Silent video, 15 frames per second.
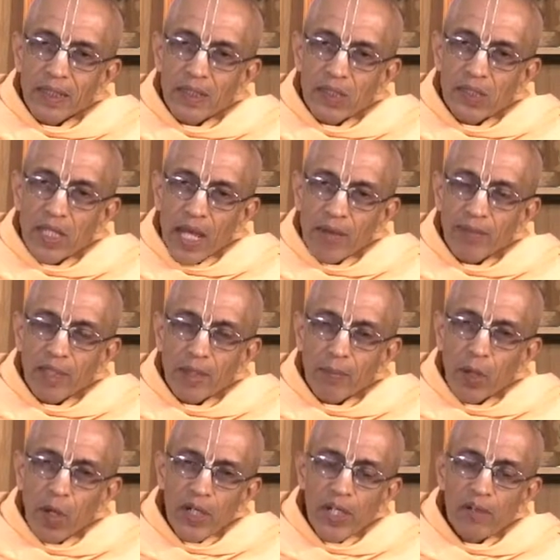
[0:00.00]
is having a
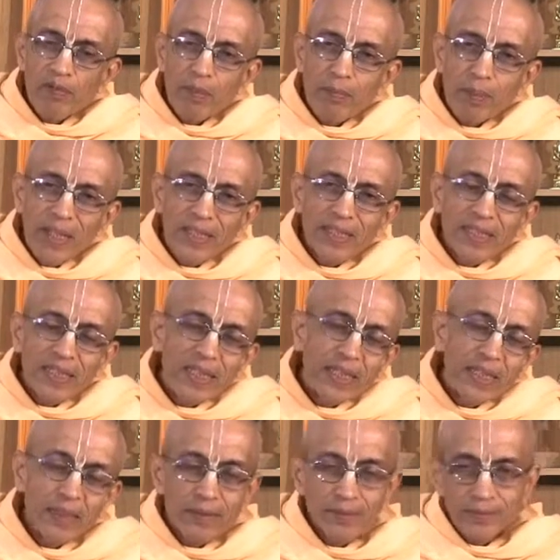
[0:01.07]
body of a
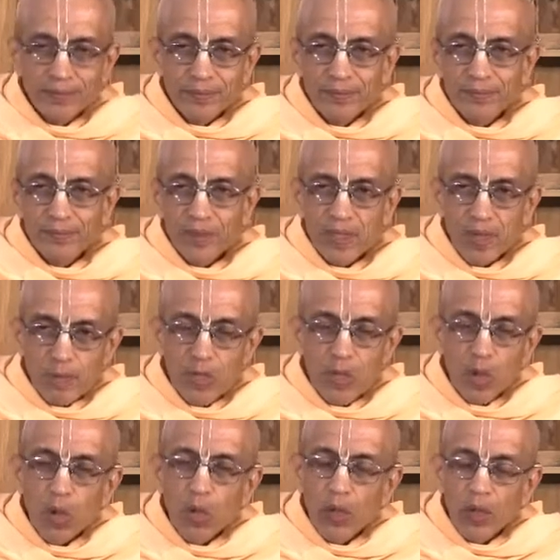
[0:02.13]
monkey, some
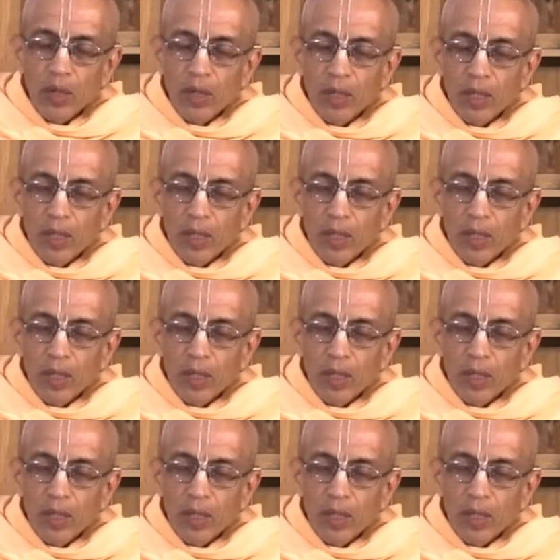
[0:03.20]
soul,